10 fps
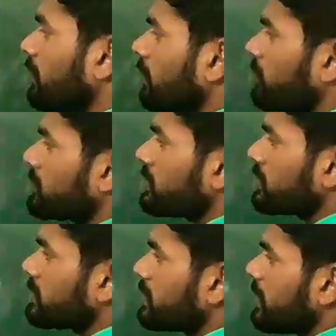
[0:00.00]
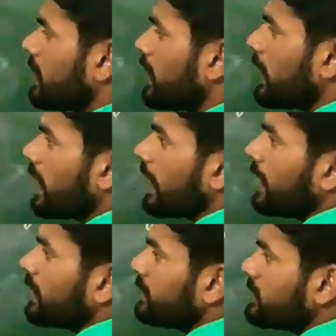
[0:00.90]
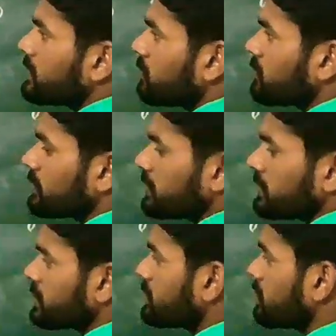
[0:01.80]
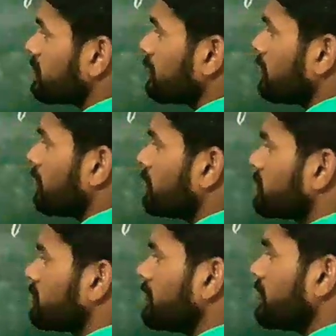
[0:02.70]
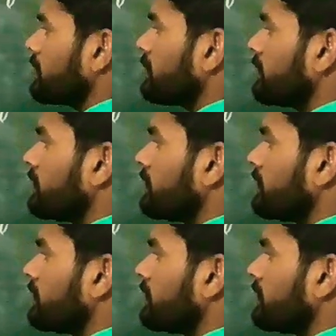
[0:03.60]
cos x, and this cos x also here